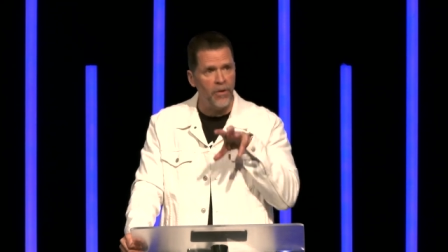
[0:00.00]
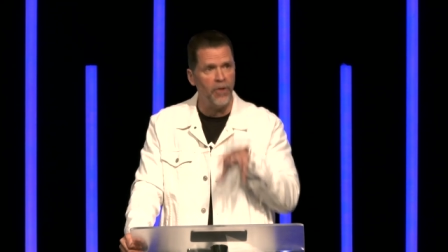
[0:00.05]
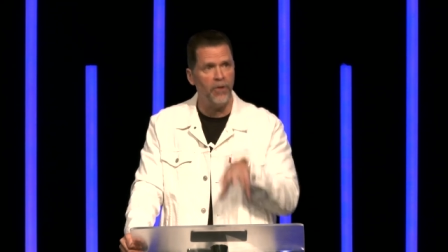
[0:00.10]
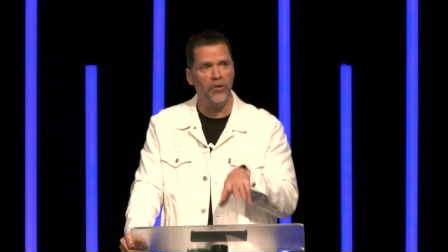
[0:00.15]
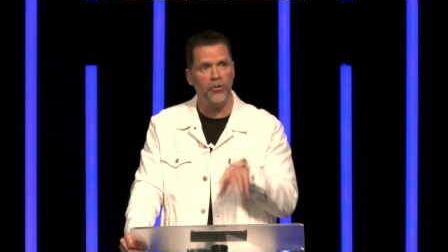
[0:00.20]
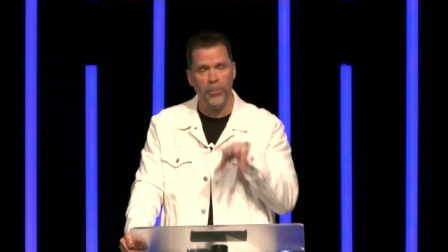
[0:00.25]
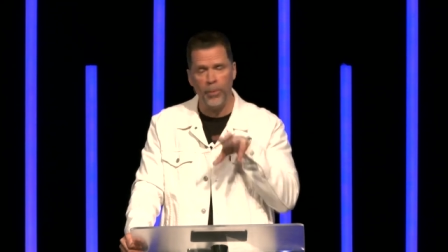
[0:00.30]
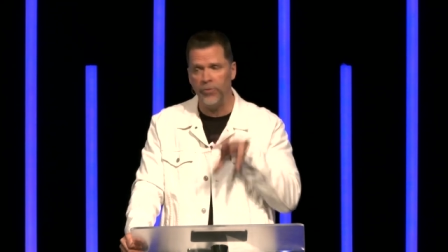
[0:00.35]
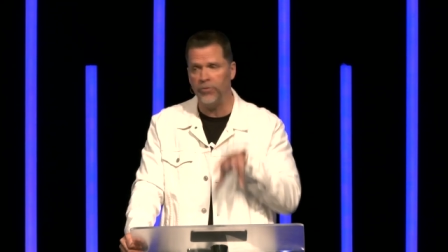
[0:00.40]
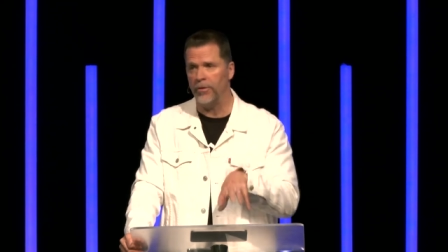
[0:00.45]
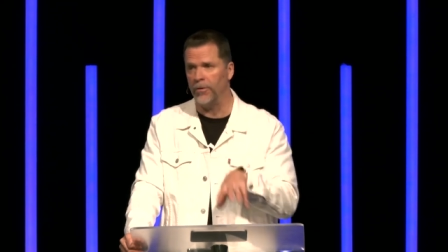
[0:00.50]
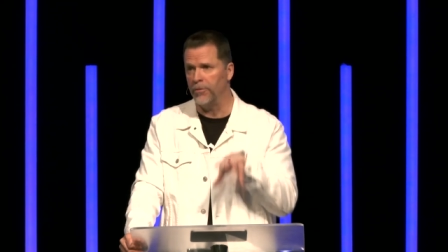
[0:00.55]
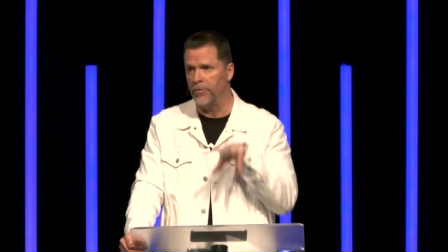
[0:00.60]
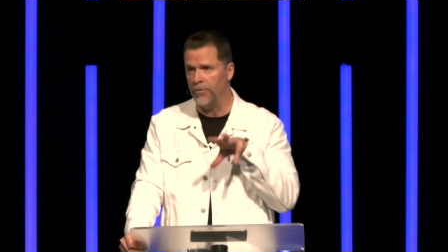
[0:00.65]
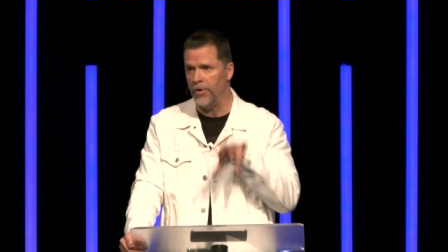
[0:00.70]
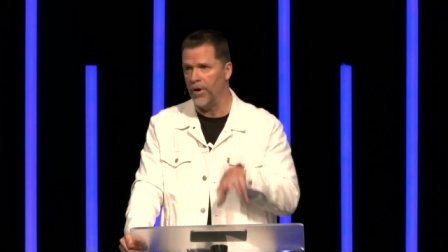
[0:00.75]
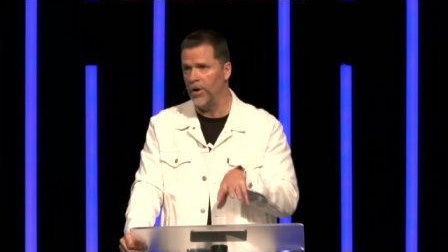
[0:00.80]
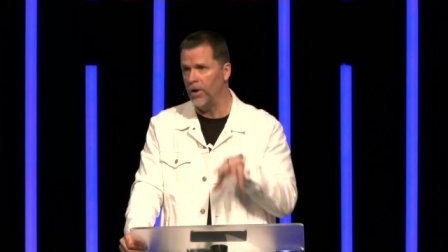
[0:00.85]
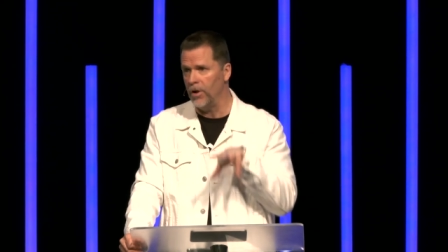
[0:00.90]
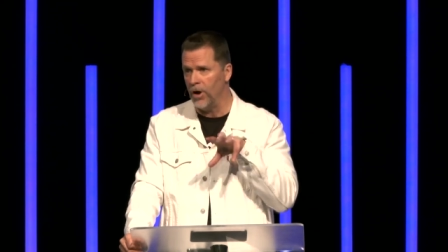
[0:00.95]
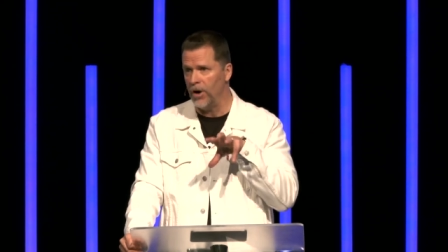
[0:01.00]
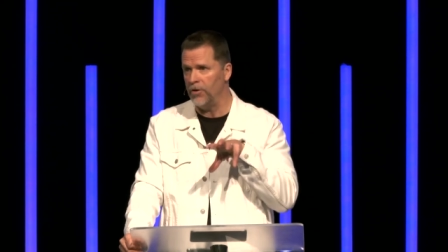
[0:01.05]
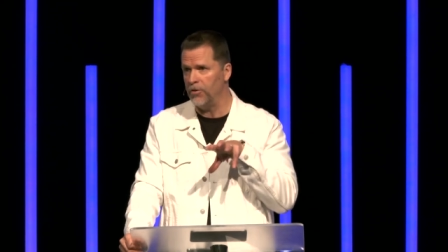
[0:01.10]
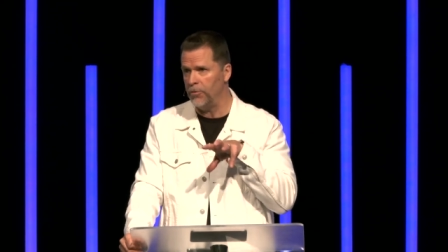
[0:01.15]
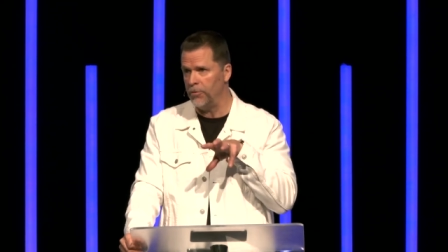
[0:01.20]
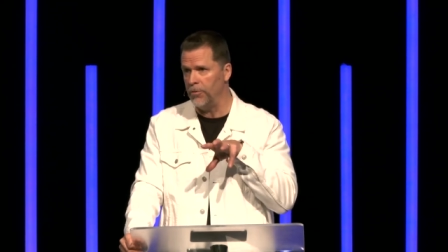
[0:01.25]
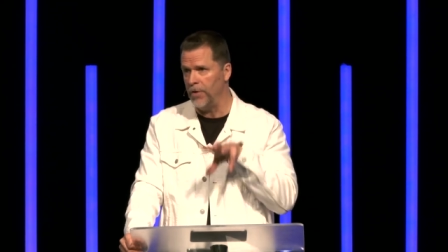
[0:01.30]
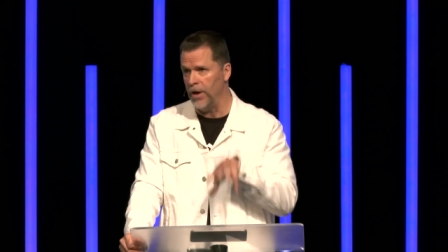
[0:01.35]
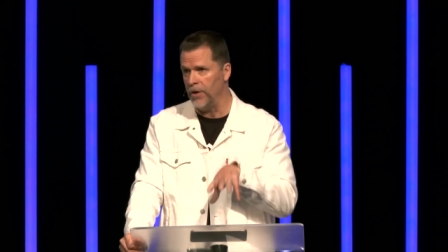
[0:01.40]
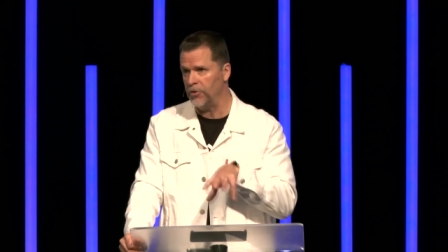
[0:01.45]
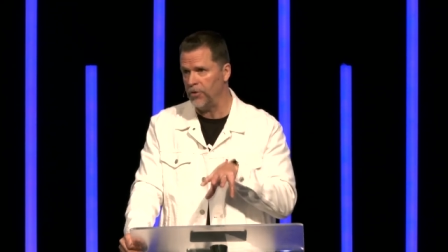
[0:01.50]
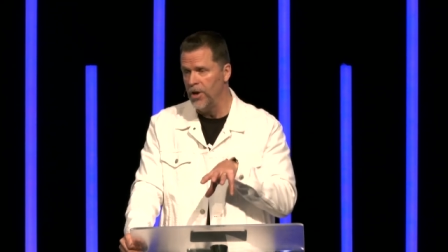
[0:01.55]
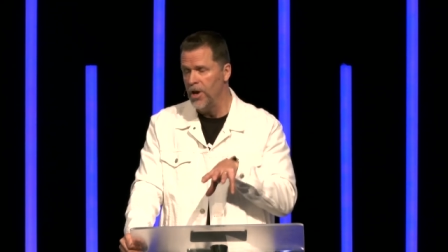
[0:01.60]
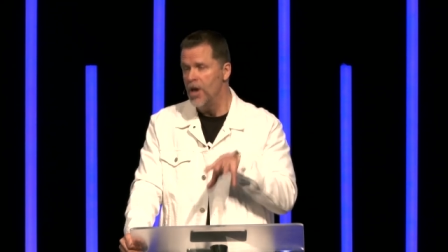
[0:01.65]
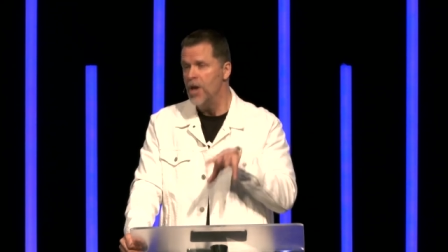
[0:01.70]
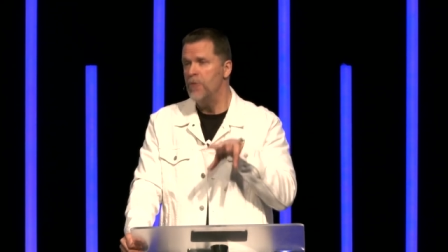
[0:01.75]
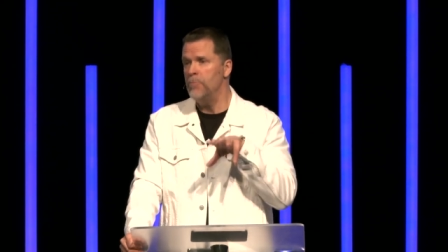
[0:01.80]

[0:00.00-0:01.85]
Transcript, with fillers: very specific, very large fish.